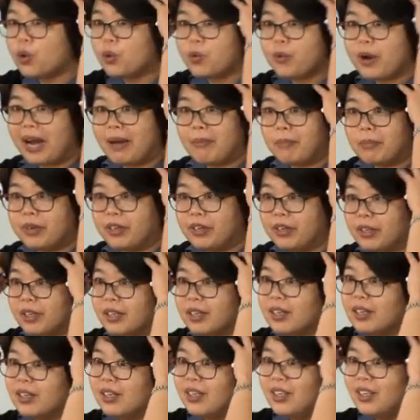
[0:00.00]
grammar.
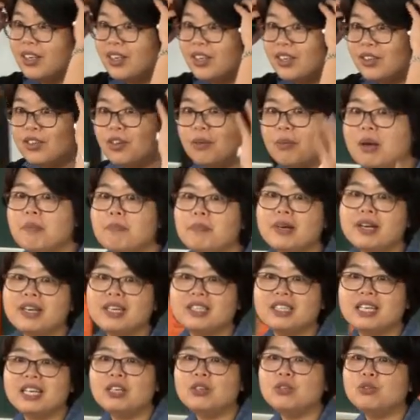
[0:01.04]
Remember
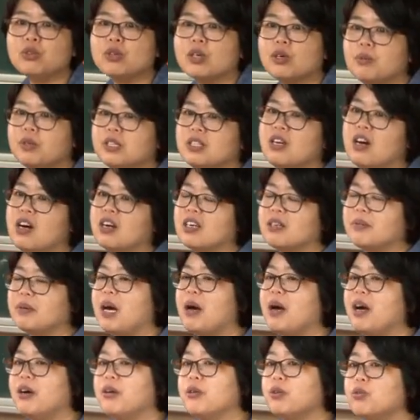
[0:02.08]
in intro we talked
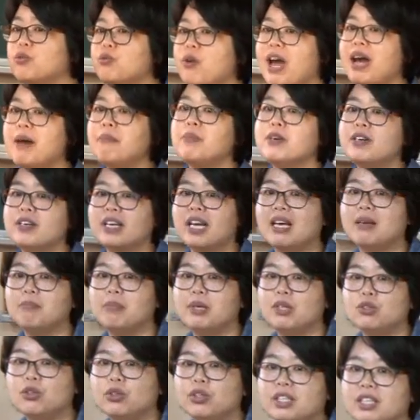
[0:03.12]
about grammar can
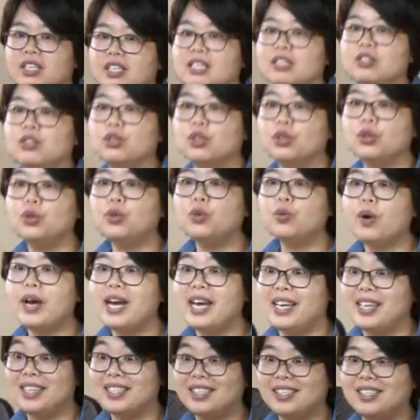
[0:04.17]
be treated in two
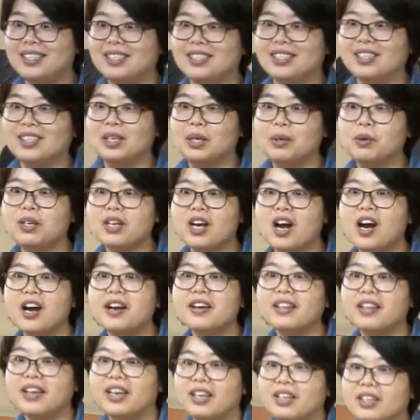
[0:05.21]
ways. What
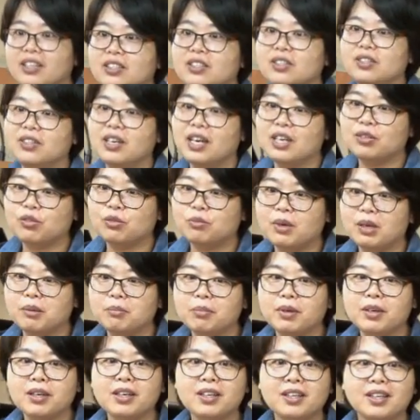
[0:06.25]
are they? Do you guys
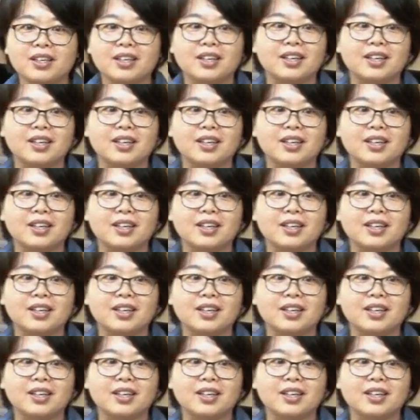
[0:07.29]
remember?